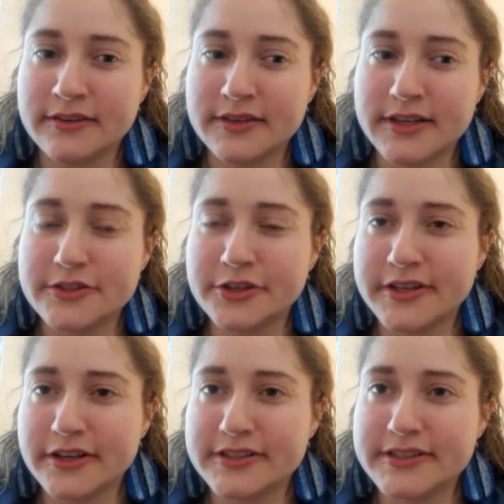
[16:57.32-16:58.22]
Eastern
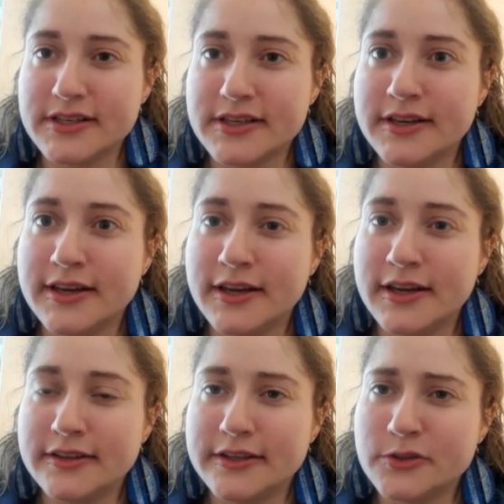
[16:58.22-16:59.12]
DRC,
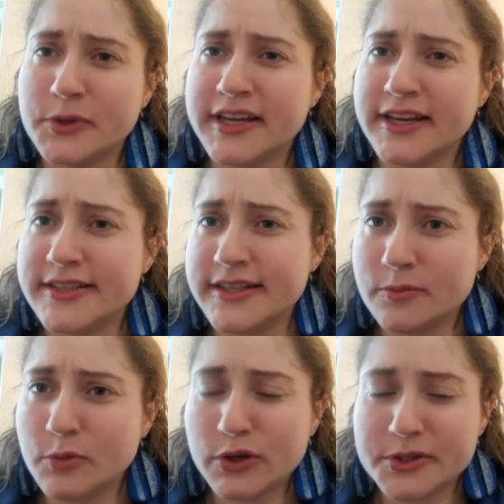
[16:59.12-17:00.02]
the 2018
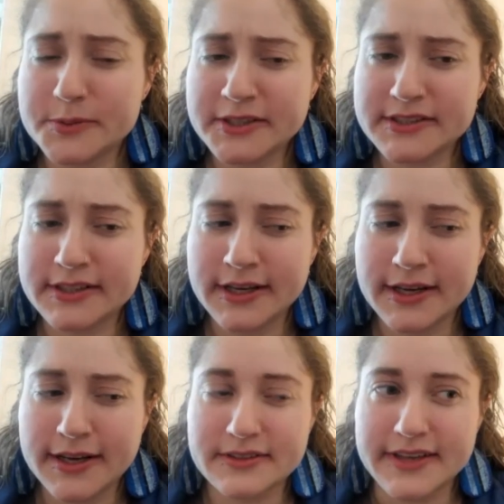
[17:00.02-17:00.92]
Ebola response.
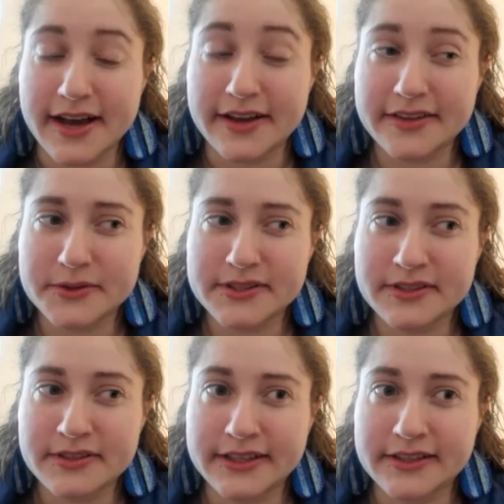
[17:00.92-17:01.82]
Yeah, that was
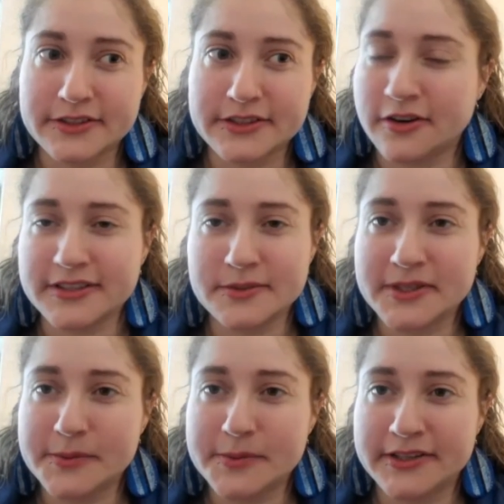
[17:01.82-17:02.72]
like just an awesome
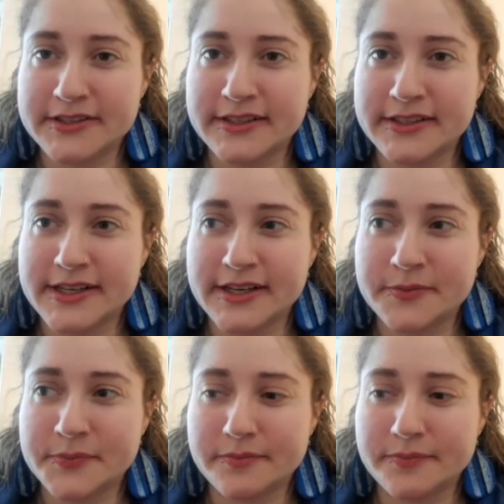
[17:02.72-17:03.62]
experience, and
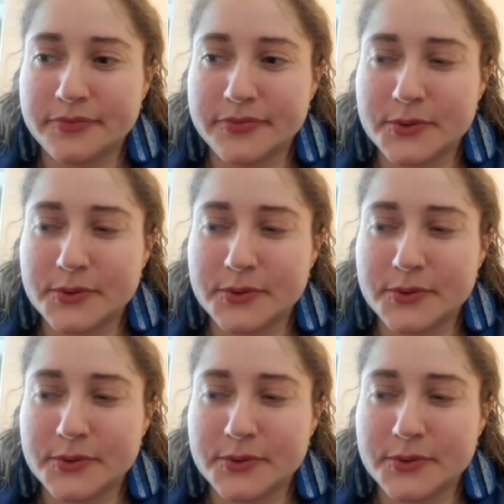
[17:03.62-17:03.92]
the